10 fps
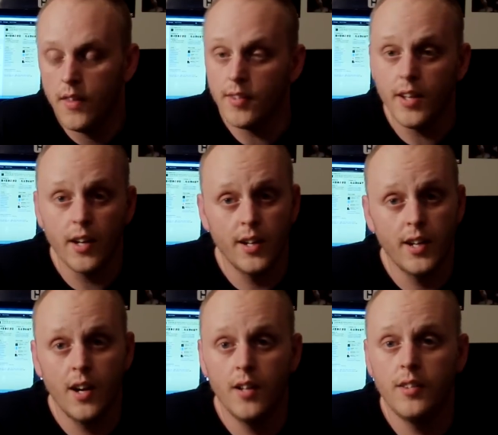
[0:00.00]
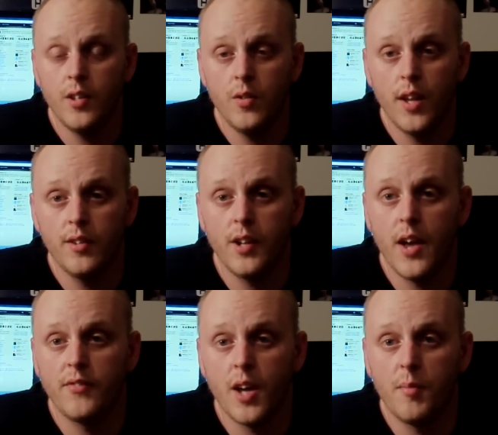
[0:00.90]
That's not going to guarantee you that he's going
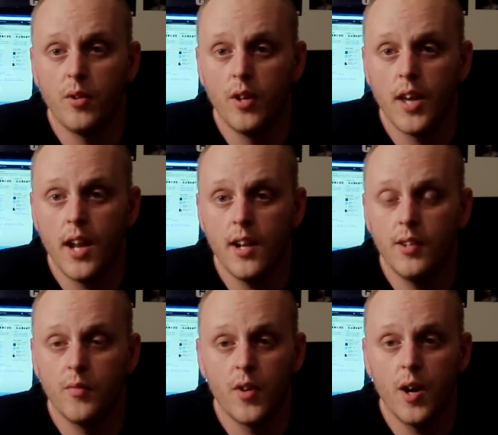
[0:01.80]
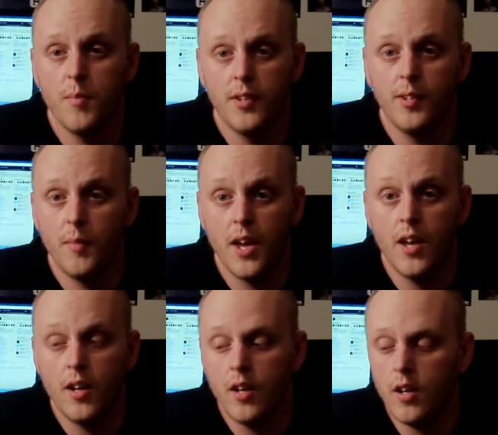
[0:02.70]
to have time to look at it. He's a very busy
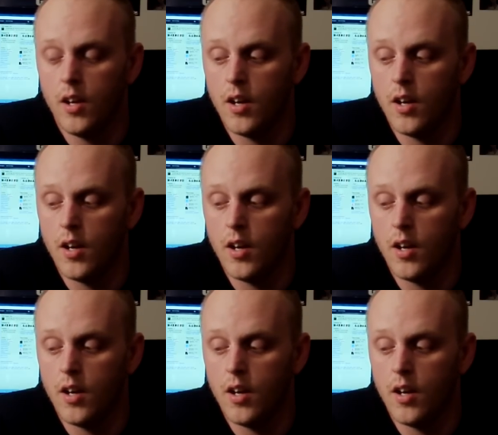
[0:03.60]
man.